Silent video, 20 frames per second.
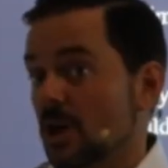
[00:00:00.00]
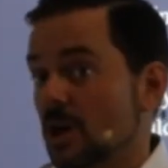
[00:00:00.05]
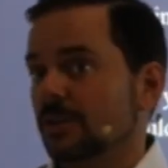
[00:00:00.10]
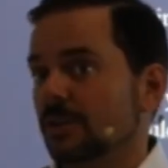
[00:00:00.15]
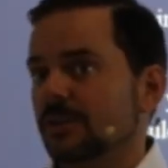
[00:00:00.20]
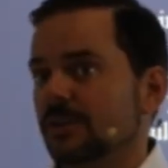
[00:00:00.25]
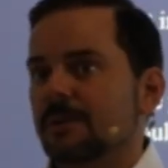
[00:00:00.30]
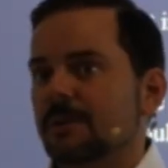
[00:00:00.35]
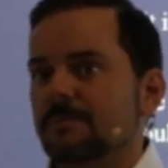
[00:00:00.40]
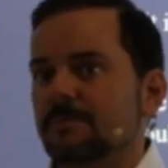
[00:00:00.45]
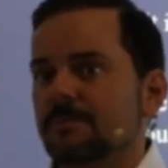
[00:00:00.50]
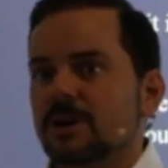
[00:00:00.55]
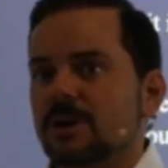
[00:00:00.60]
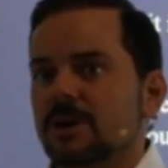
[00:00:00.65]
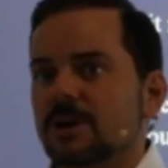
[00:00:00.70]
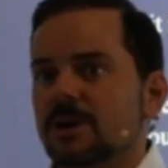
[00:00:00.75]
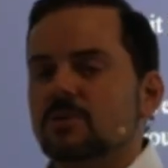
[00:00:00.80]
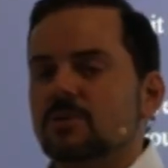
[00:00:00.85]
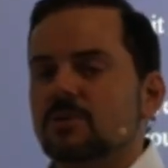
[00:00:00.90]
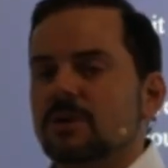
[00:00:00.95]
I'm much
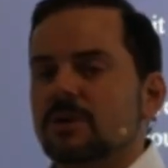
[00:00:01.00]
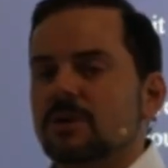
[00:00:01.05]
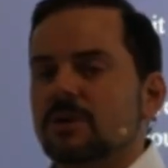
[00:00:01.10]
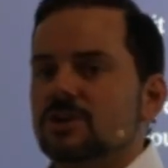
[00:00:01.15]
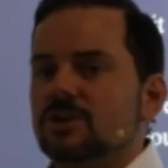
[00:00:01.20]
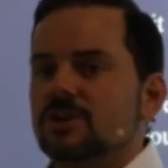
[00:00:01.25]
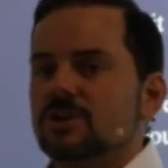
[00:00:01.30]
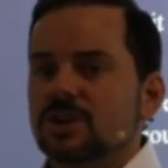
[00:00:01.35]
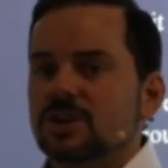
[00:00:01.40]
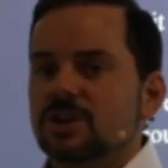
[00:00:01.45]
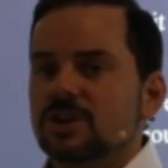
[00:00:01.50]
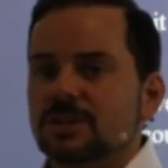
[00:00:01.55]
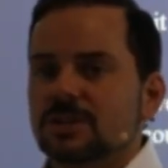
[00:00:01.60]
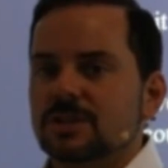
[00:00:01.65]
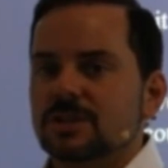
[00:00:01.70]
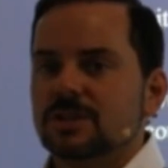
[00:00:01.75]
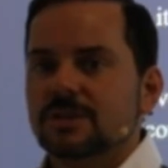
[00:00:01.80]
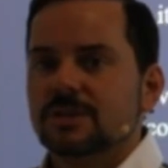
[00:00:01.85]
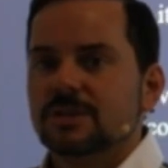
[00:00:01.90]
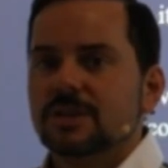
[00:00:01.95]
more efficient.
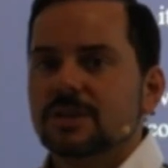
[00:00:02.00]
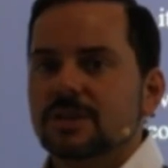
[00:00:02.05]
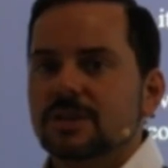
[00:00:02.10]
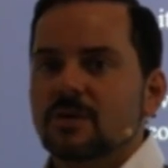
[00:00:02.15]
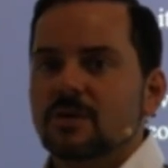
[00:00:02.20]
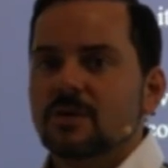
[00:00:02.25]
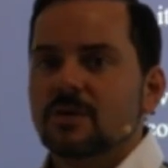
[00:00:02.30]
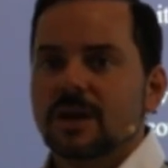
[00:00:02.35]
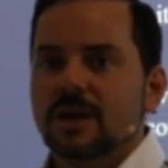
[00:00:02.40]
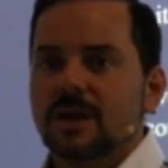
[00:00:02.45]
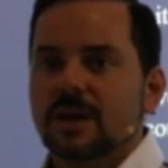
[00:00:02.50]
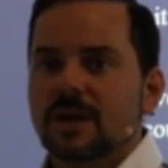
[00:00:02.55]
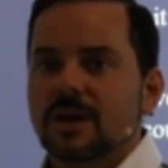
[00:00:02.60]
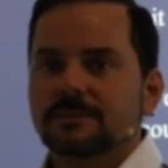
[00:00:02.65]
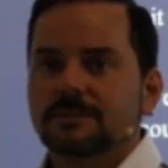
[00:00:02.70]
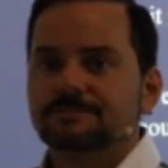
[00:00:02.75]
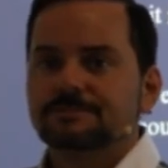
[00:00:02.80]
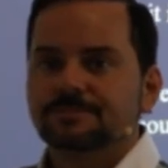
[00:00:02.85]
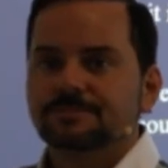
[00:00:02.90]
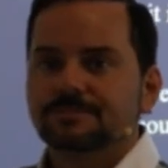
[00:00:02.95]
Okay,
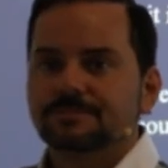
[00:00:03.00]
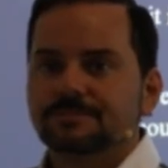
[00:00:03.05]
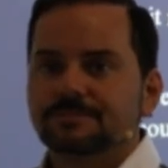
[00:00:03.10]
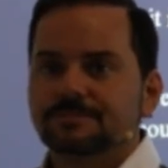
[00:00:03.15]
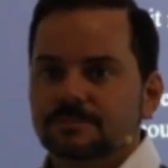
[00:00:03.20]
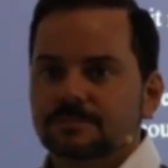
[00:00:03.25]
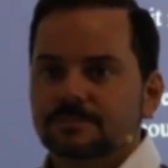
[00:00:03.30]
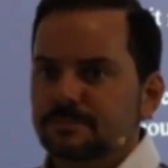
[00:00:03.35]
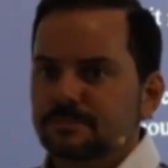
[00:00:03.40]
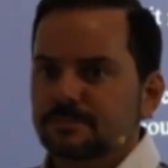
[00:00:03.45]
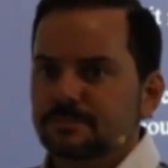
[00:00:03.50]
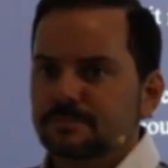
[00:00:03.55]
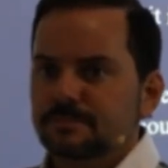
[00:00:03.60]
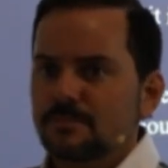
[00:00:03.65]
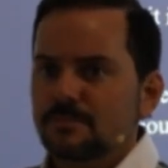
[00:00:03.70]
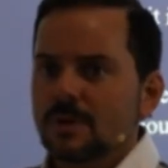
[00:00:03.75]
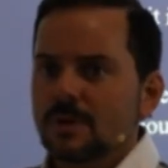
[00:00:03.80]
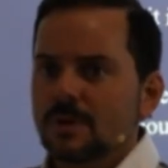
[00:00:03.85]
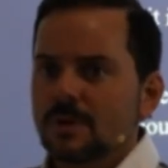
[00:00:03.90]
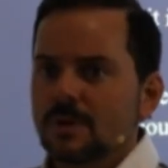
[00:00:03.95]

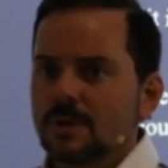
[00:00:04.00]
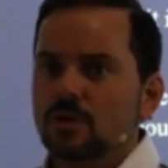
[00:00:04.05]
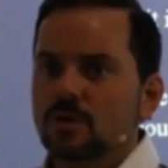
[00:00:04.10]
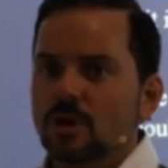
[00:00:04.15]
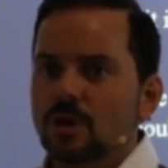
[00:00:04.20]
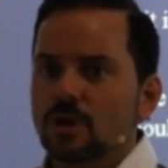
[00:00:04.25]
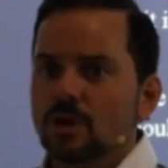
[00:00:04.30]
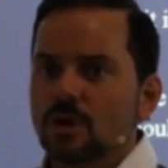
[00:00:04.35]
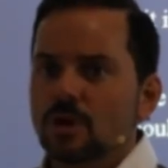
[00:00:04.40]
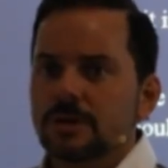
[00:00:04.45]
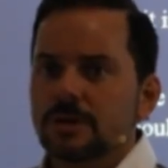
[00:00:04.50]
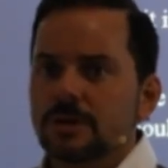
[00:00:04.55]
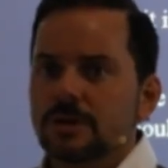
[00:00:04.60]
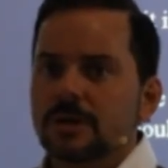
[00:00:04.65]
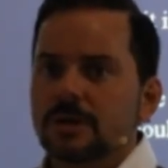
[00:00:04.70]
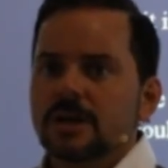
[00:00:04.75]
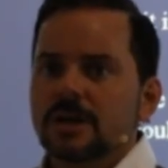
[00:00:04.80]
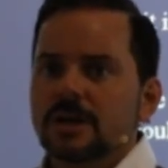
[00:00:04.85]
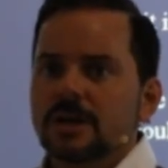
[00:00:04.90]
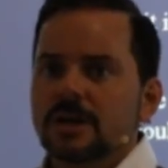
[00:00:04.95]
good.
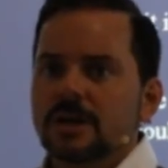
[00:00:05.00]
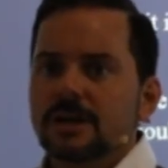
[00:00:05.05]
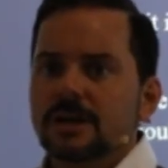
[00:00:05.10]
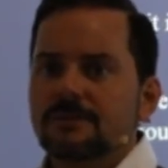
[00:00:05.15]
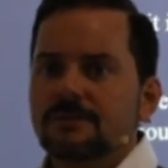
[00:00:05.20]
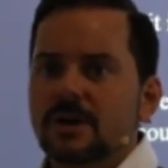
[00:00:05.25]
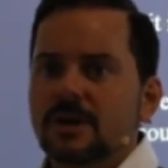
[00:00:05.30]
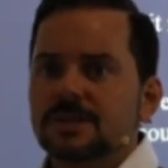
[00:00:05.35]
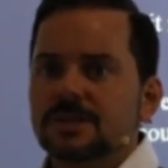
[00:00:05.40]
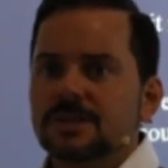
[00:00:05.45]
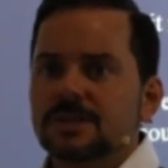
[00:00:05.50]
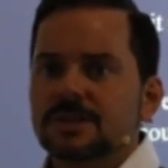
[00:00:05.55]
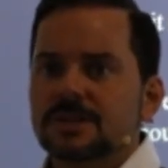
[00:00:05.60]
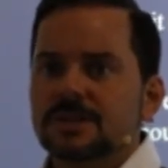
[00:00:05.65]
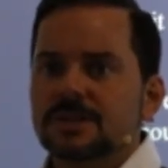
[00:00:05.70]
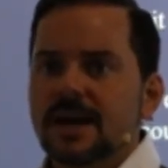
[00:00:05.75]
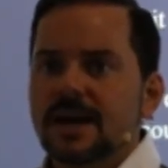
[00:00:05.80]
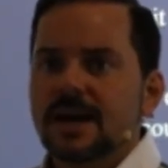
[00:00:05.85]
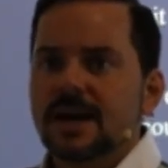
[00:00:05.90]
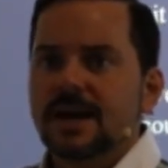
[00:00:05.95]
Ifran
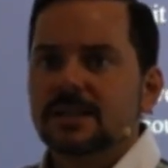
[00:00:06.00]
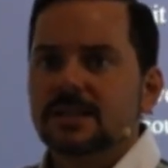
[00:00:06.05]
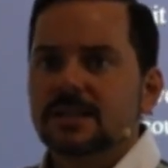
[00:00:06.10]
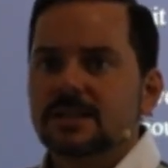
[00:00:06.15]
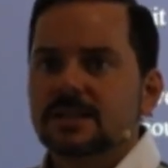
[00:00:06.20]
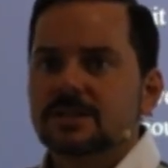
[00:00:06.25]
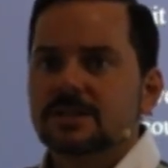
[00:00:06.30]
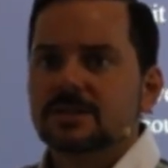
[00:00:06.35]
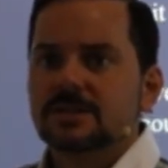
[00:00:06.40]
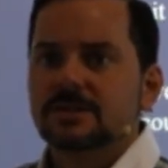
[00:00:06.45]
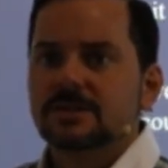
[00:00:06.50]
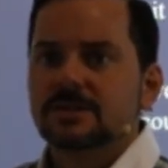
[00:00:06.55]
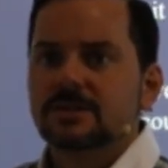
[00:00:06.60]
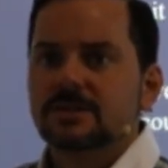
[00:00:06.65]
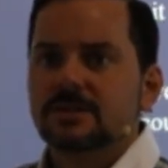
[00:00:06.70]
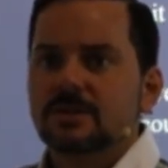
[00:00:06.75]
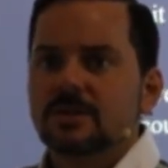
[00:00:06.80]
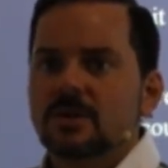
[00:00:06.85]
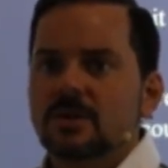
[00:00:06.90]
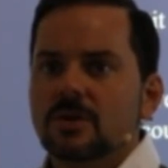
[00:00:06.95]
says,
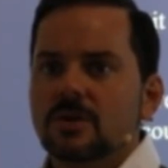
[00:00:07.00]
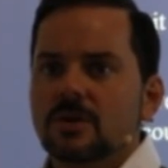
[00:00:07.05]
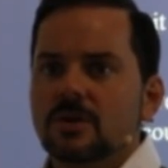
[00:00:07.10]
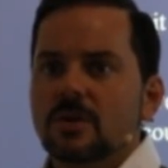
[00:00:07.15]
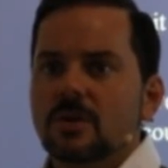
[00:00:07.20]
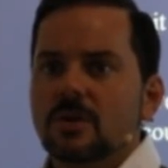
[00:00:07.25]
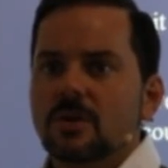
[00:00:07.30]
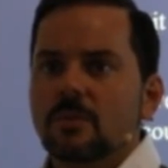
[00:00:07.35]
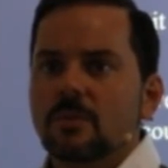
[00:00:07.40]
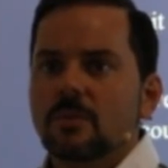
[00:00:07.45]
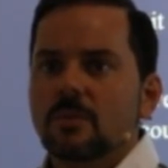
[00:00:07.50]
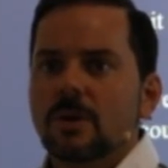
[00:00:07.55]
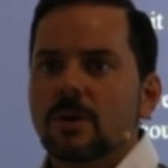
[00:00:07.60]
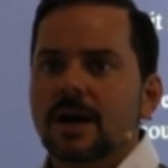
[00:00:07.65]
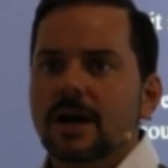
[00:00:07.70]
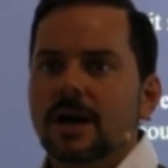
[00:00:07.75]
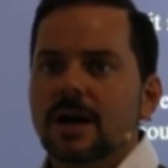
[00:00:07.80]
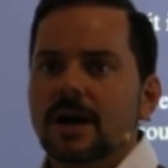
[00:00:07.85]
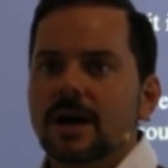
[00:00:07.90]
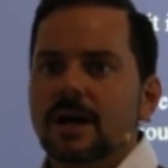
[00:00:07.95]

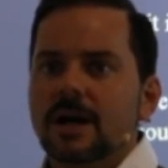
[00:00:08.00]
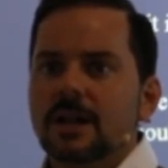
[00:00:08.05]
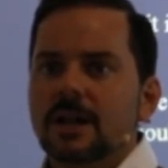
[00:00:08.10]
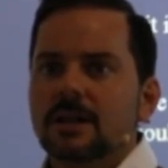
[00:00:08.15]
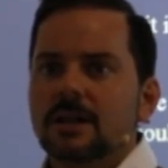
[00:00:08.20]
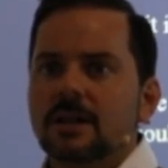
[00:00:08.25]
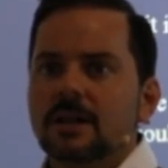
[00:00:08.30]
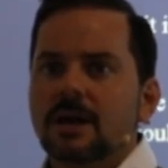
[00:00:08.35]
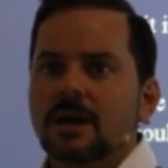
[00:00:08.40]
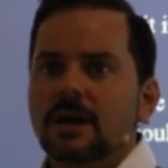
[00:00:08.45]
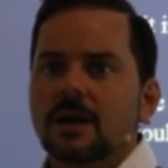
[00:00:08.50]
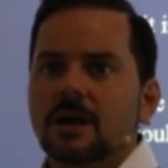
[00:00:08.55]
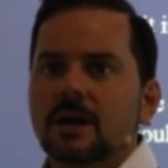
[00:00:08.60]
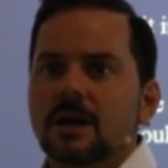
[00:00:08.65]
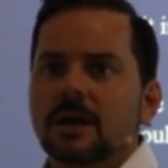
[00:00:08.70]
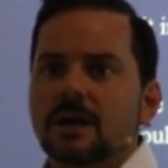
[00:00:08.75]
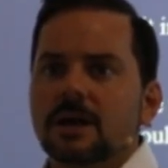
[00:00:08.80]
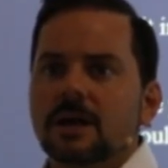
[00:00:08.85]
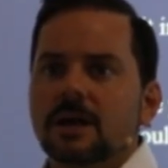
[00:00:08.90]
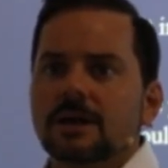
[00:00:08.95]
well,
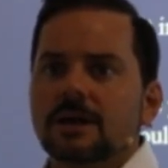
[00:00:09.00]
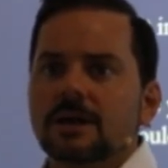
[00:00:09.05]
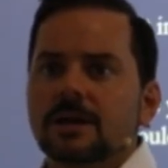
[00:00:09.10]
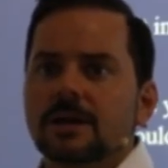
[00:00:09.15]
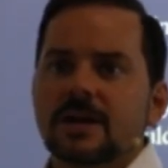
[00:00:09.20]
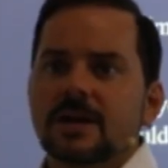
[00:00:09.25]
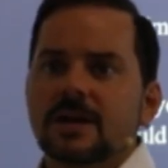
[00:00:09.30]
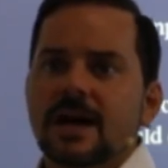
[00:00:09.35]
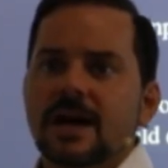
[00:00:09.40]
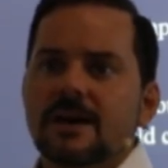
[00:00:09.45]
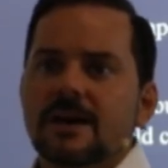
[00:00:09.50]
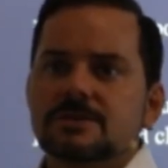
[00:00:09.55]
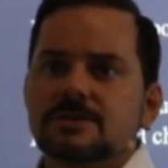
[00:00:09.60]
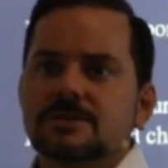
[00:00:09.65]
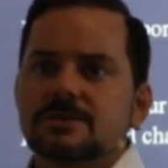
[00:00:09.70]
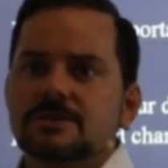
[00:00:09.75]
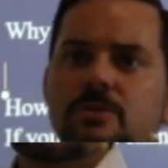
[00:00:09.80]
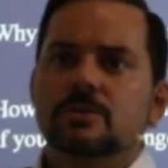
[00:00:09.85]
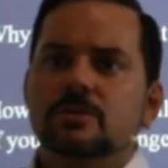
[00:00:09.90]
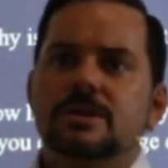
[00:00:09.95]
uh, to have some
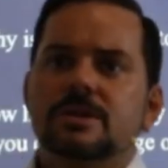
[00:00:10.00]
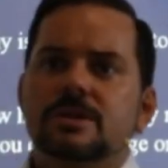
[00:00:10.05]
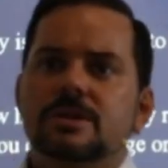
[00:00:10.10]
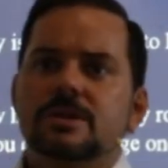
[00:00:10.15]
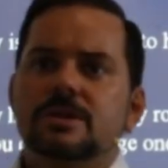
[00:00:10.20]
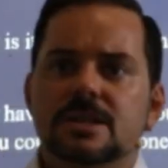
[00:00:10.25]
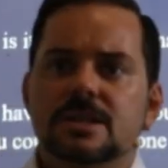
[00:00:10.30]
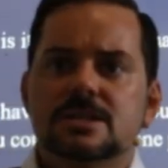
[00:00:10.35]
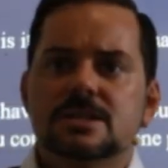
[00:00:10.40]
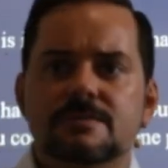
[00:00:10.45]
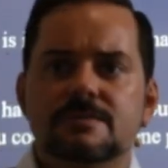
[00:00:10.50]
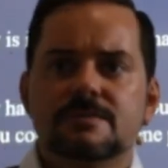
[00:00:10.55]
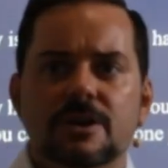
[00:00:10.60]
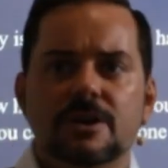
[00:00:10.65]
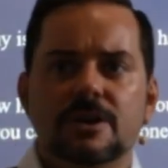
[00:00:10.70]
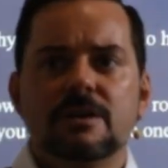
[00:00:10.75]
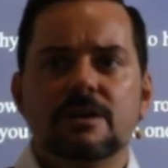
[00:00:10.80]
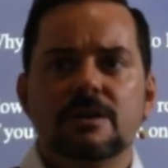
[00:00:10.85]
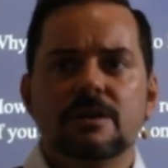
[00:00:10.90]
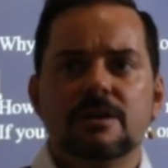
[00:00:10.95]
routines is very
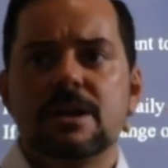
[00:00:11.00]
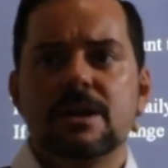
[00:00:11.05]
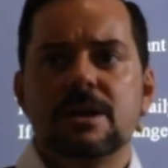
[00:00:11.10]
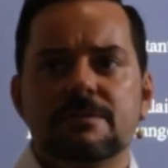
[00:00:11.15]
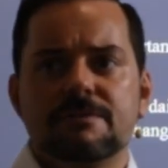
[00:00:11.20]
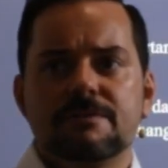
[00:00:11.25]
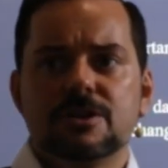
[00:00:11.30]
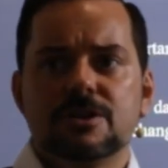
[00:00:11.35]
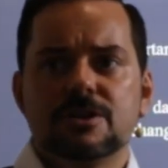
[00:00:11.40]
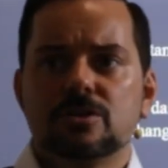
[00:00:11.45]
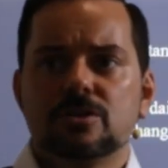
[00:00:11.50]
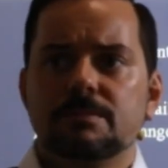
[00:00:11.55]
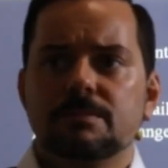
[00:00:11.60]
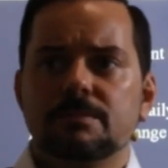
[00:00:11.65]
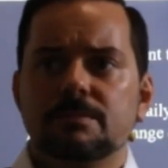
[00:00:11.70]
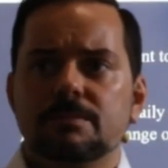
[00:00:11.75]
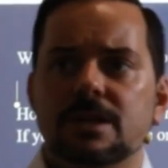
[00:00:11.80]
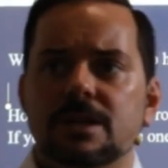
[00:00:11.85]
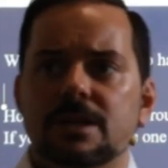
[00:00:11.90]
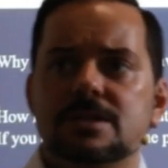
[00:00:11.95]
beneficial
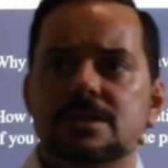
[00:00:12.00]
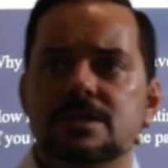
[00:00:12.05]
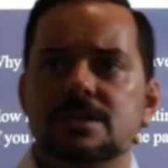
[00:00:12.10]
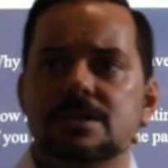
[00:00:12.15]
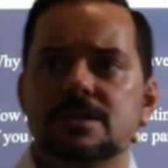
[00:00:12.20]
because it can